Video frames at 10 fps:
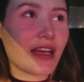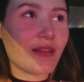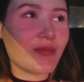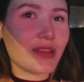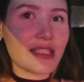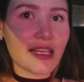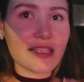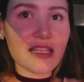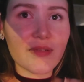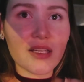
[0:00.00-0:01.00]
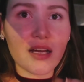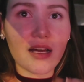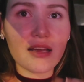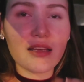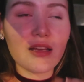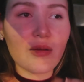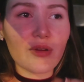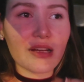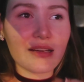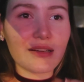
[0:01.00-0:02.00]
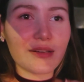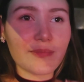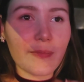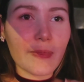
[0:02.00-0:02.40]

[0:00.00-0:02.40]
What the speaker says: that the tickets that we got were